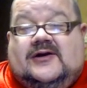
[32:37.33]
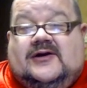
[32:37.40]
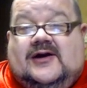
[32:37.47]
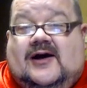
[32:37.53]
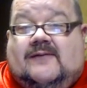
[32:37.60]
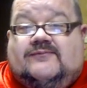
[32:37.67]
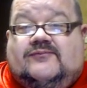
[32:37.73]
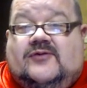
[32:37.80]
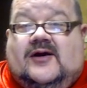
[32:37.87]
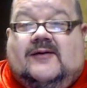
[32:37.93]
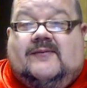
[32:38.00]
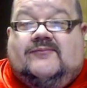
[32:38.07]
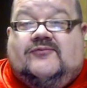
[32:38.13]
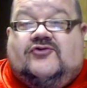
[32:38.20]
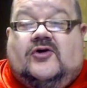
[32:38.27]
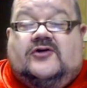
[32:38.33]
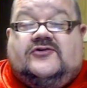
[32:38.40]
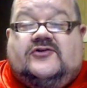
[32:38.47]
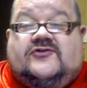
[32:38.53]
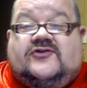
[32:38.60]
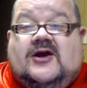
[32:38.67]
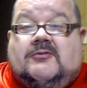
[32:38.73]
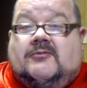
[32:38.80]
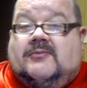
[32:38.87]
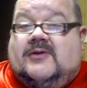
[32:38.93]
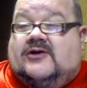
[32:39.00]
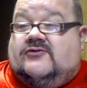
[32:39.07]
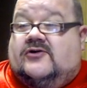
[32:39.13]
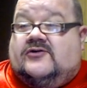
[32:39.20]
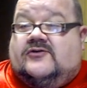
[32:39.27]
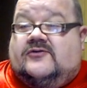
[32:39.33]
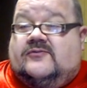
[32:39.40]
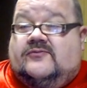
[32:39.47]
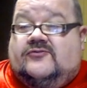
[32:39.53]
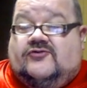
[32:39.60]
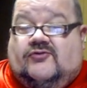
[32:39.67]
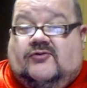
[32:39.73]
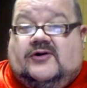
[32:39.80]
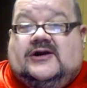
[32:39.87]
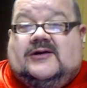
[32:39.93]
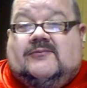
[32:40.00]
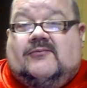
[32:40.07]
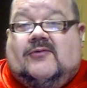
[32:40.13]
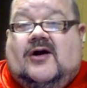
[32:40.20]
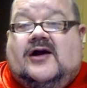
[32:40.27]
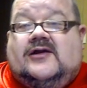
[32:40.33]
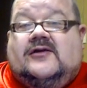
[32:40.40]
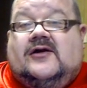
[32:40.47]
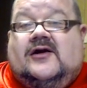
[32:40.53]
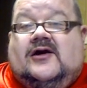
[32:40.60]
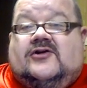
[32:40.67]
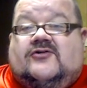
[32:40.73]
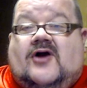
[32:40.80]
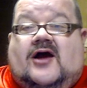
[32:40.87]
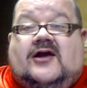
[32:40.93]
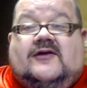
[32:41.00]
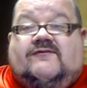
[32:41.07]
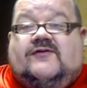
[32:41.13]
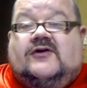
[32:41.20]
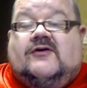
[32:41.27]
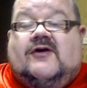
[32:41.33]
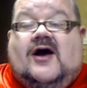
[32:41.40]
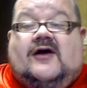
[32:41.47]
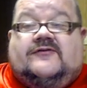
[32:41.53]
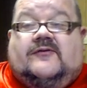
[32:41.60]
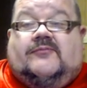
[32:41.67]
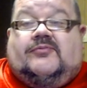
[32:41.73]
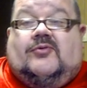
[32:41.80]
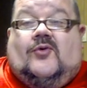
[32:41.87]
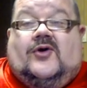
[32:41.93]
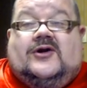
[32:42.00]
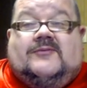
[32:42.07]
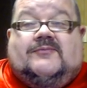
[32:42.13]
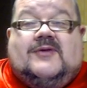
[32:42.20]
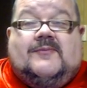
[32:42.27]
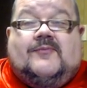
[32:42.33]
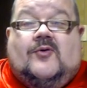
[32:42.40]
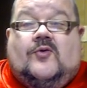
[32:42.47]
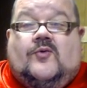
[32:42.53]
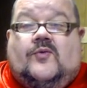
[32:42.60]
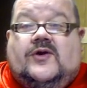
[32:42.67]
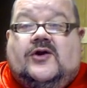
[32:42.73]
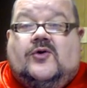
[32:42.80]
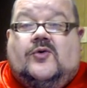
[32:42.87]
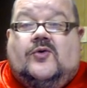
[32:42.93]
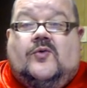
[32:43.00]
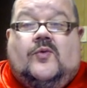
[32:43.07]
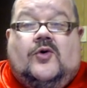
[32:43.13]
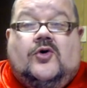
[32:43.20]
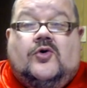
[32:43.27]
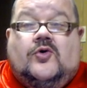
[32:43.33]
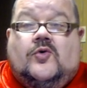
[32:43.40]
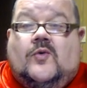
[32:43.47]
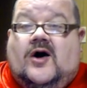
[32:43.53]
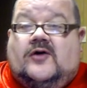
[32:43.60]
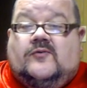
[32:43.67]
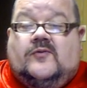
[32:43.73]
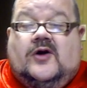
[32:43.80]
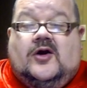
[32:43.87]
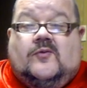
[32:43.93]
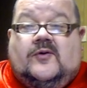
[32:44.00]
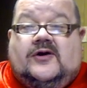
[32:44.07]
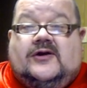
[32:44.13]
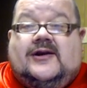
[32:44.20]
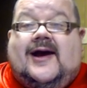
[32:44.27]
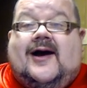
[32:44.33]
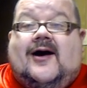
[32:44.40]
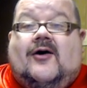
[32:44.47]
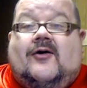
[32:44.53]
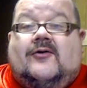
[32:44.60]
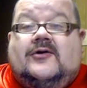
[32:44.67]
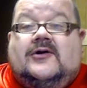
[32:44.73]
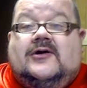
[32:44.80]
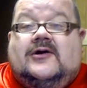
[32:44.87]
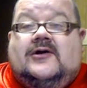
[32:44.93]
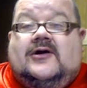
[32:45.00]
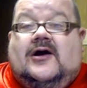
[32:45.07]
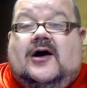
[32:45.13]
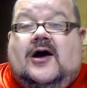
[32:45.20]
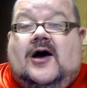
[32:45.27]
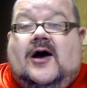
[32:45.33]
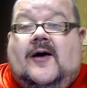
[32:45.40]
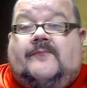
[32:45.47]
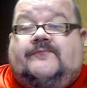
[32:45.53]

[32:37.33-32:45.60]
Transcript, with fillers: I'm, I'm sure it's a sabermetric dream, right? Trying to figure out deploying people, who, who, what, where, when, how. Uh,